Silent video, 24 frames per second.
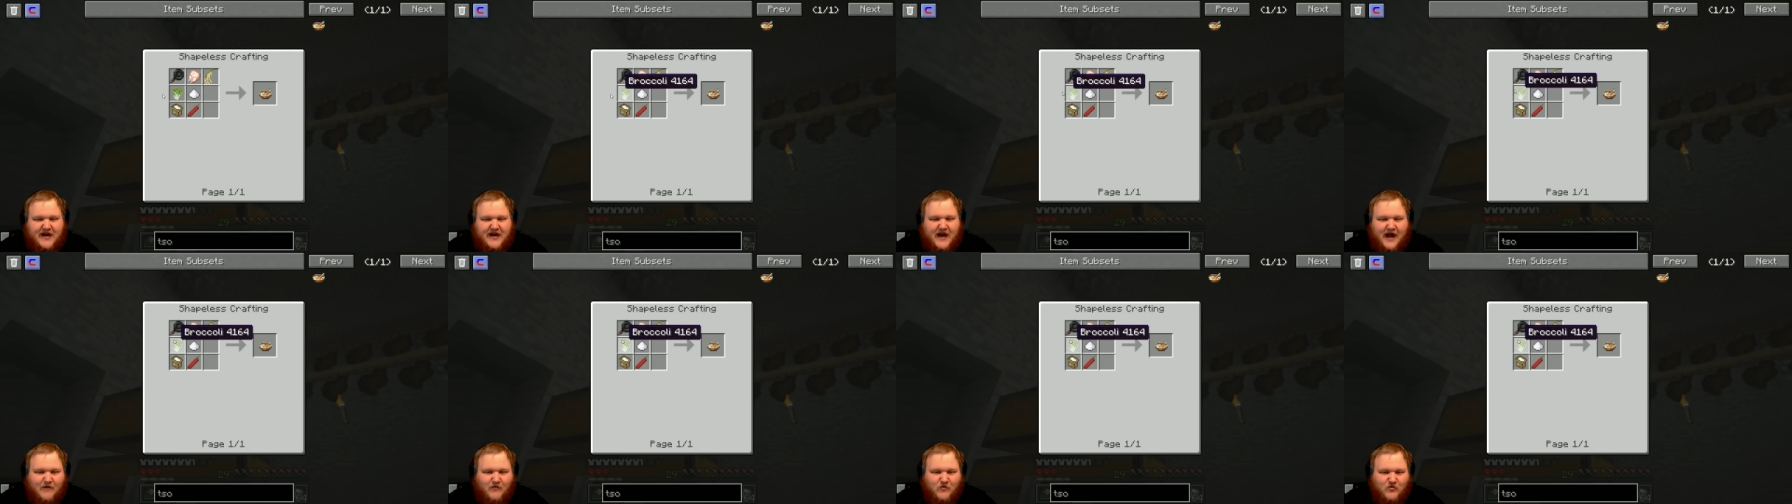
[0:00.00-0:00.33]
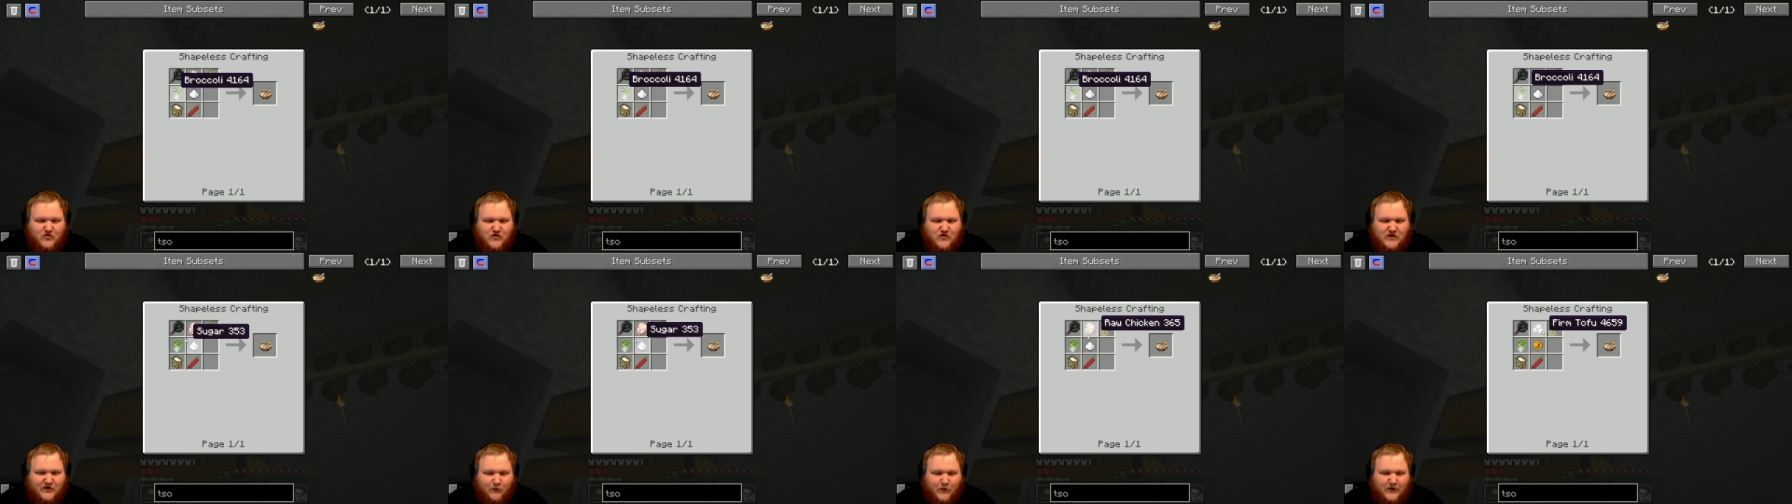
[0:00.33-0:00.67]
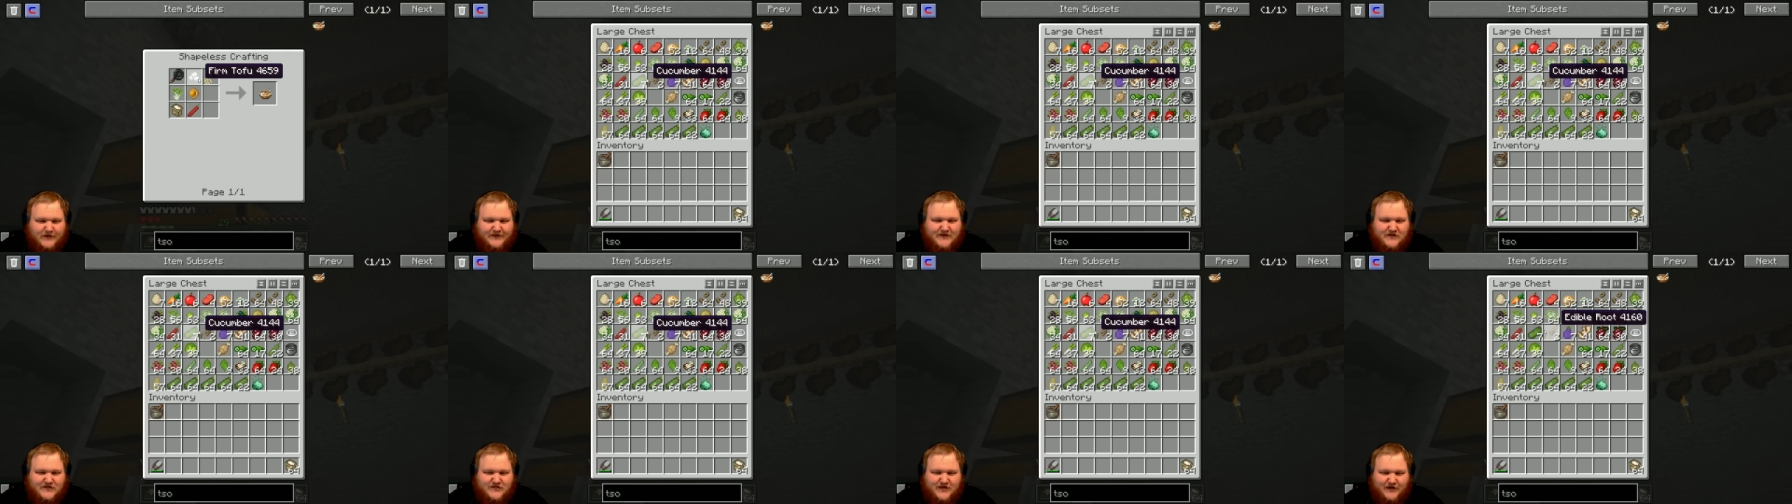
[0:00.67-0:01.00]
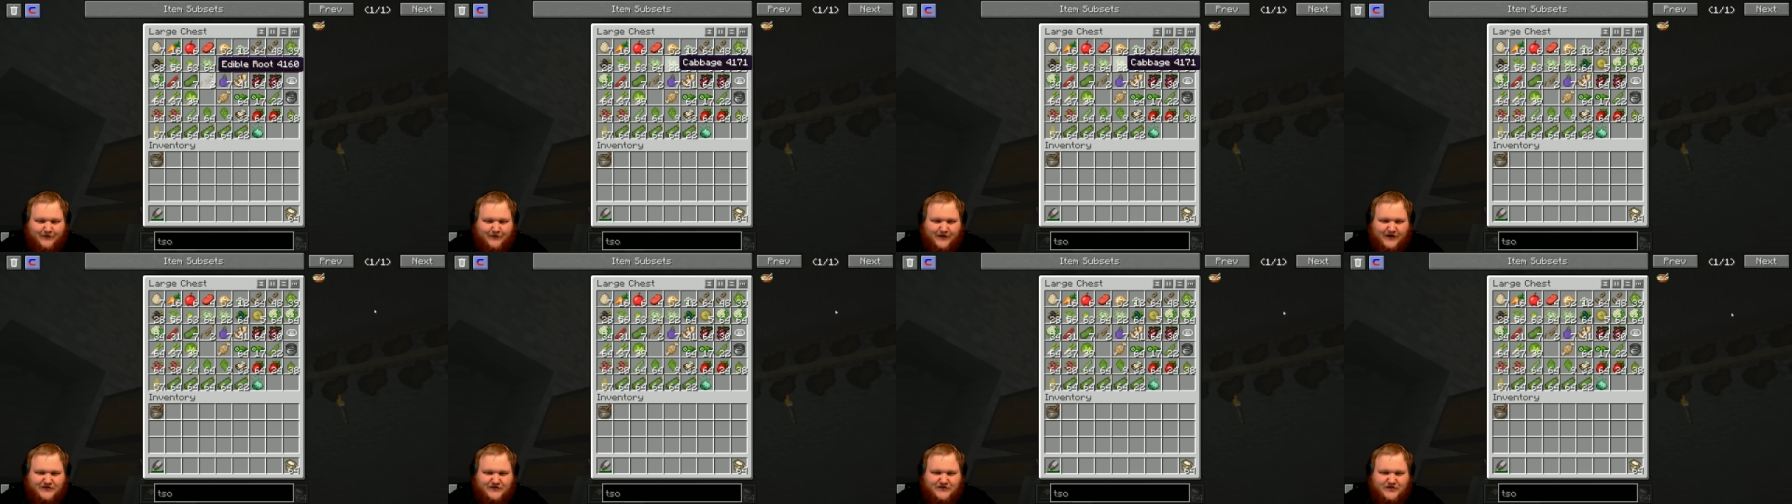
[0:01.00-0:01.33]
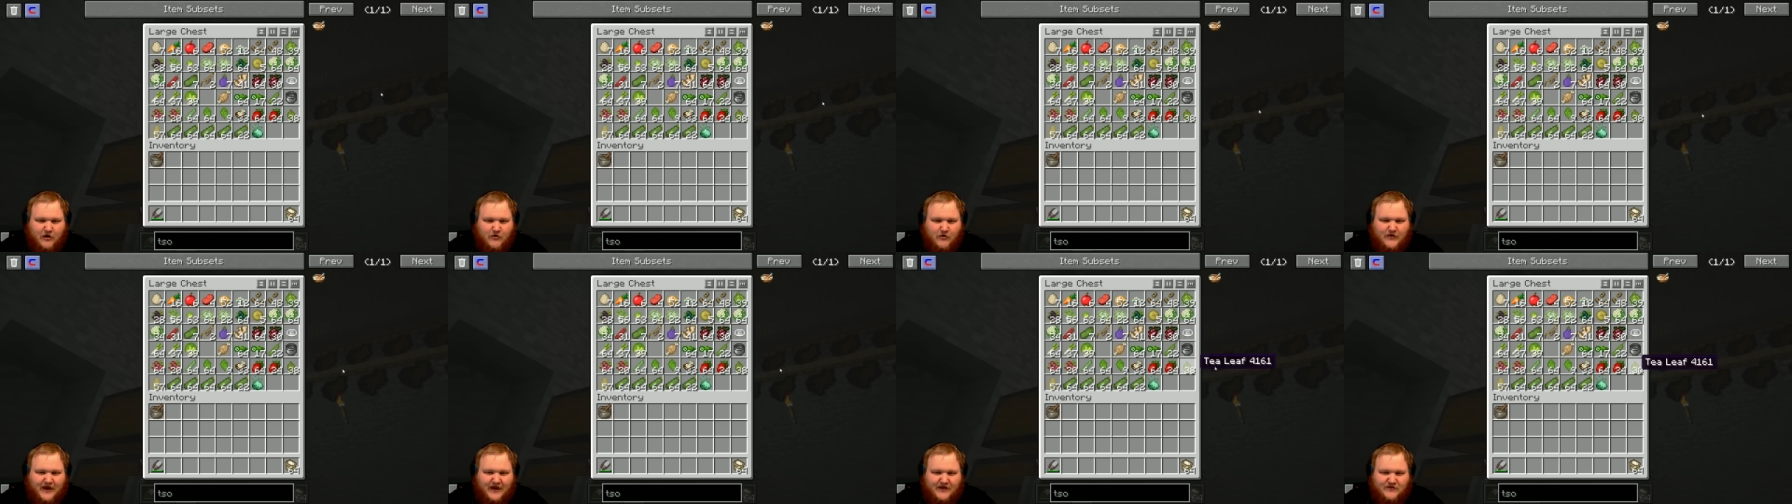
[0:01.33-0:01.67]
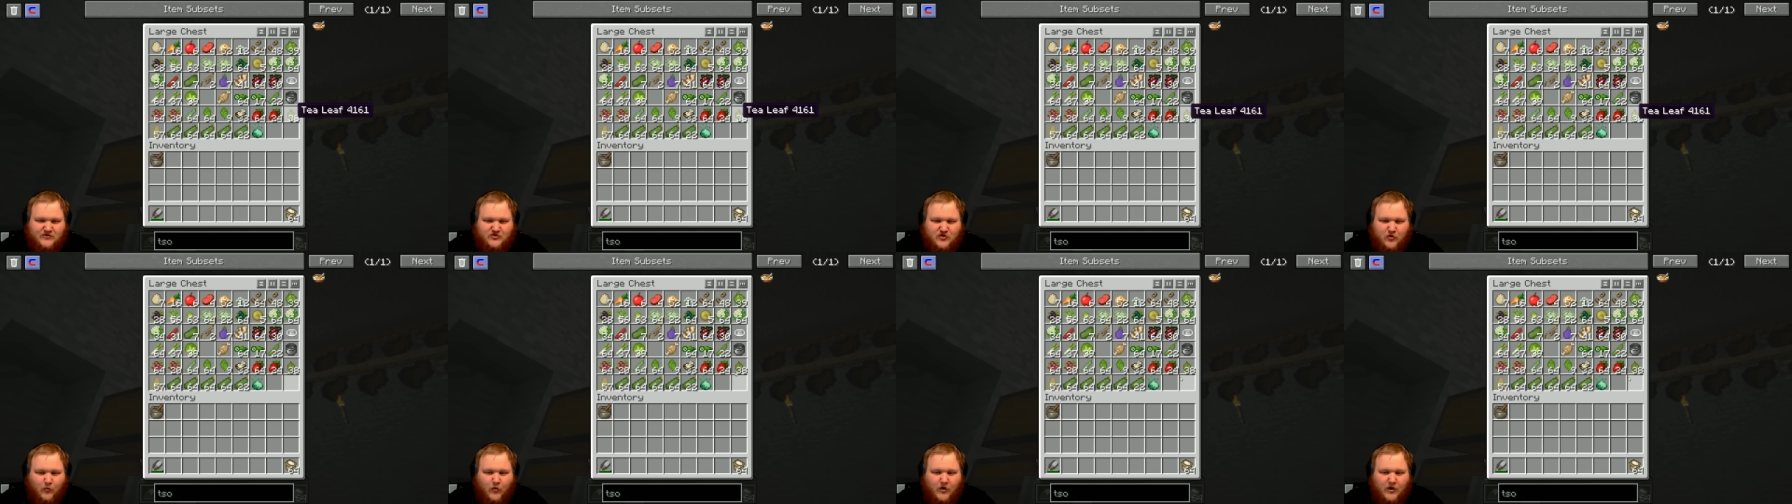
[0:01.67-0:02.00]
I will quit the series. Okay,
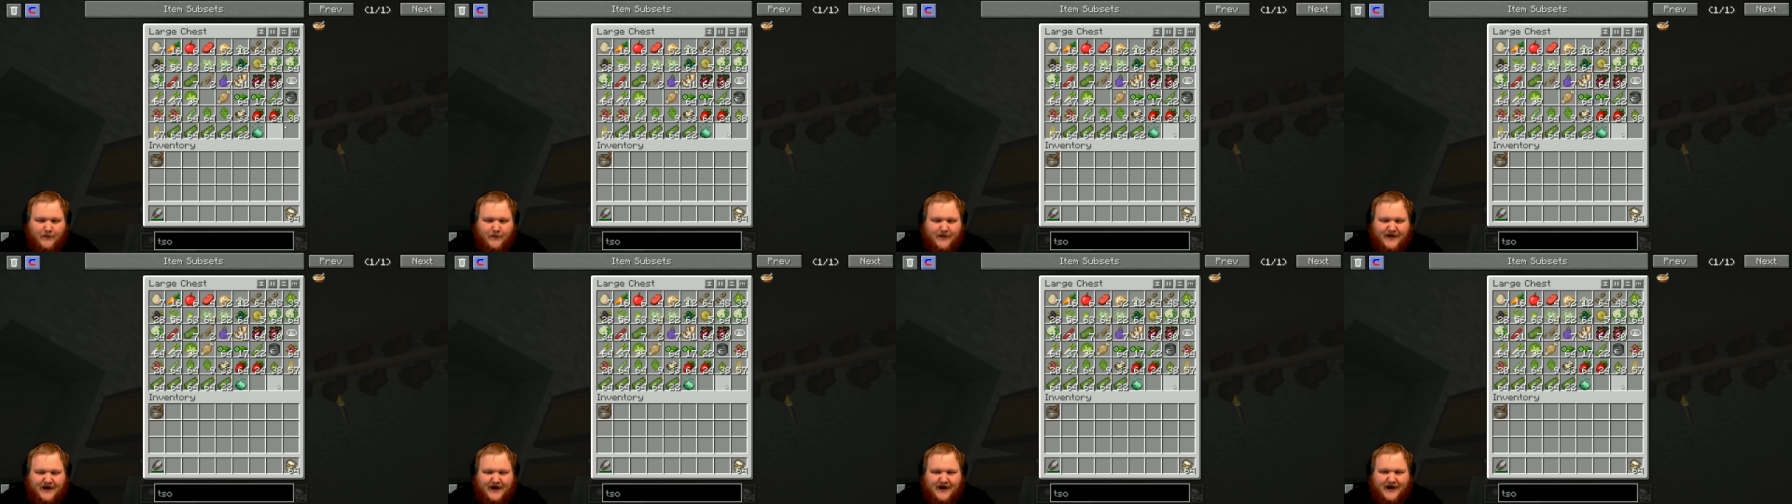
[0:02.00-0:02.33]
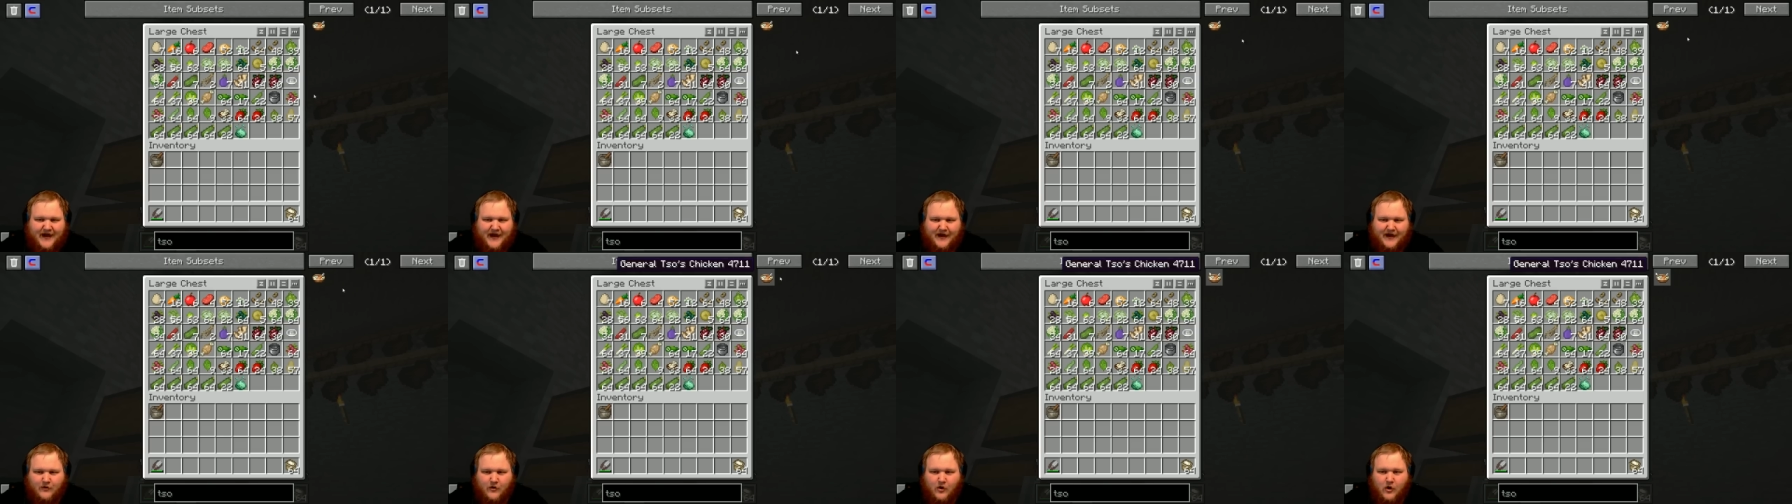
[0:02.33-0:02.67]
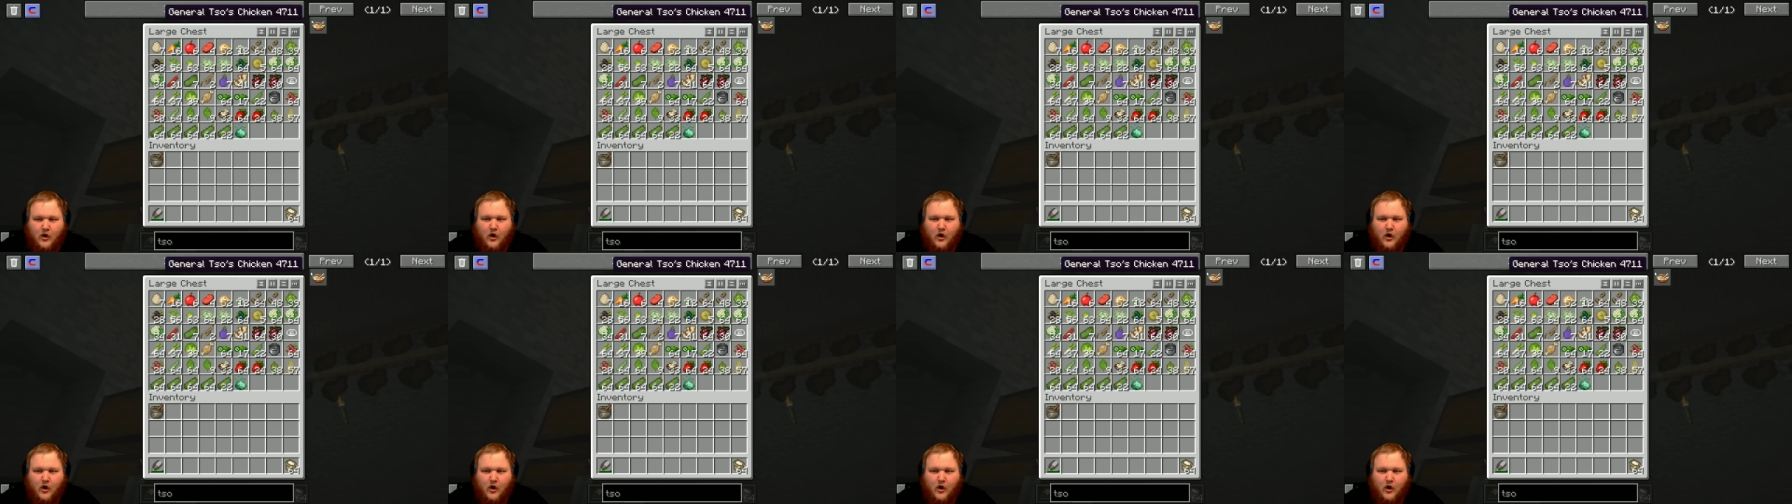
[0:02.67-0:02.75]
so what are we gonna need?